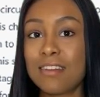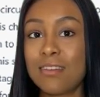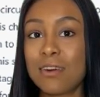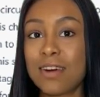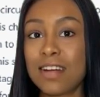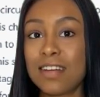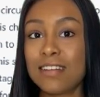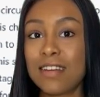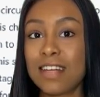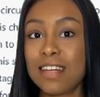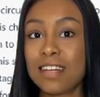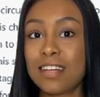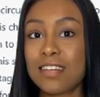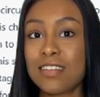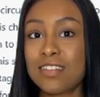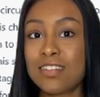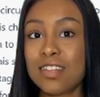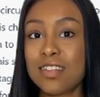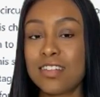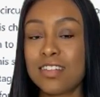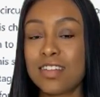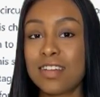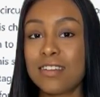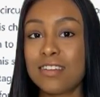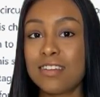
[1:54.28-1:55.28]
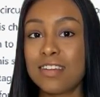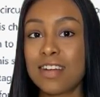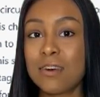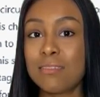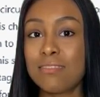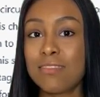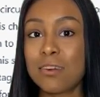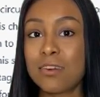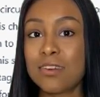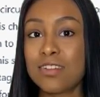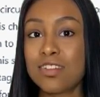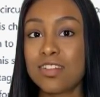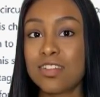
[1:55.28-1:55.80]
Grieving is a
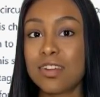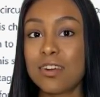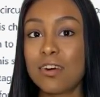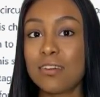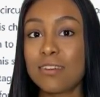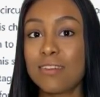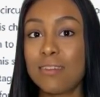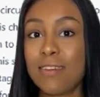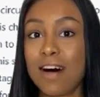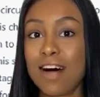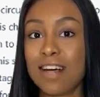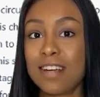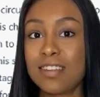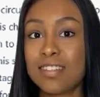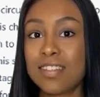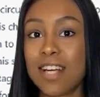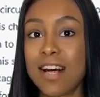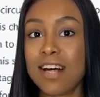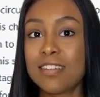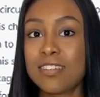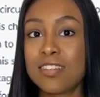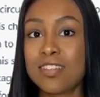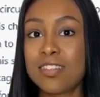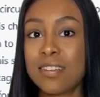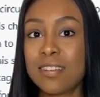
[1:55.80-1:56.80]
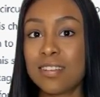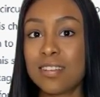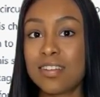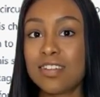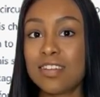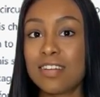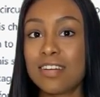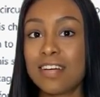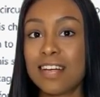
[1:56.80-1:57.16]
deeply personal process,